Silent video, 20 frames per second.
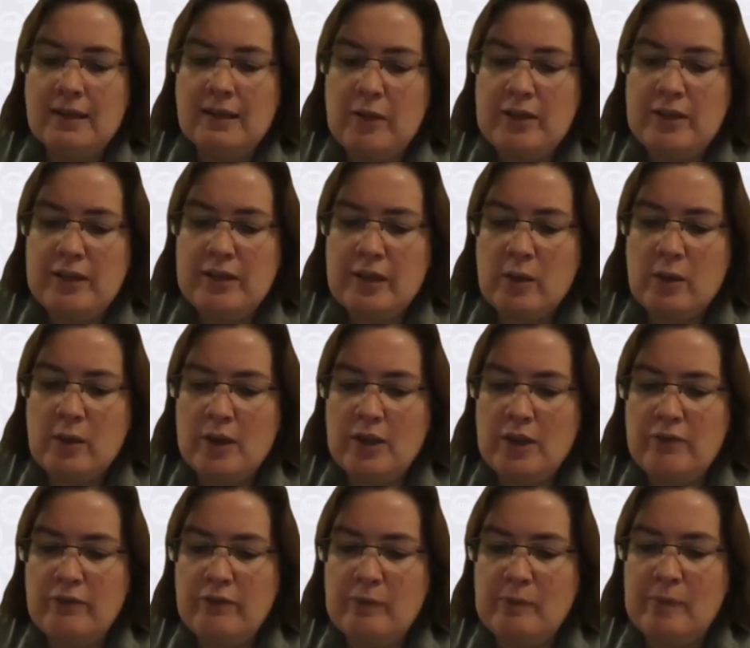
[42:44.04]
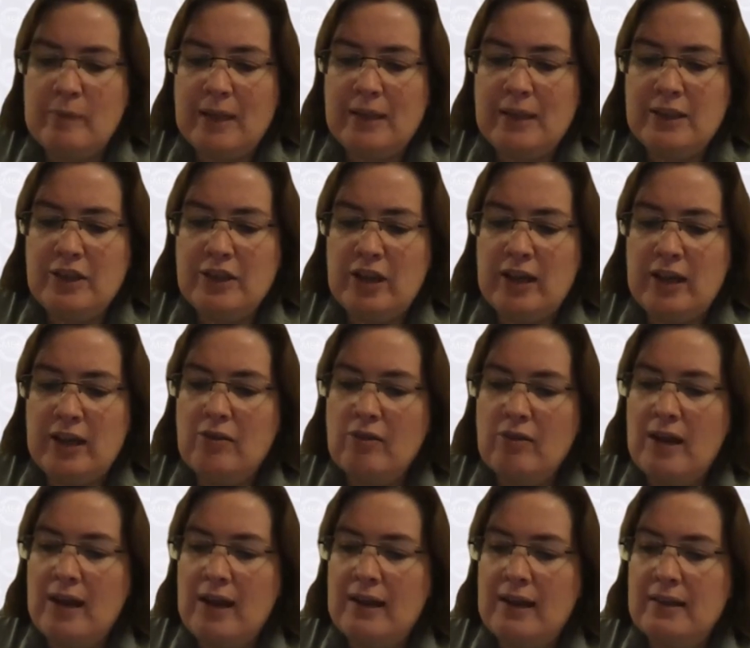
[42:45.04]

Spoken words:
this is a question from Mandy Jane Gray,